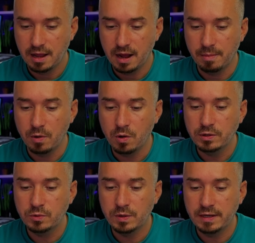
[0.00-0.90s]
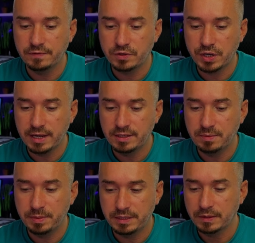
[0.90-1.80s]
I'm going to leave
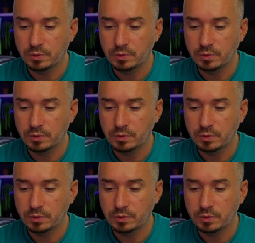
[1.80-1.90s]
ChatGPT to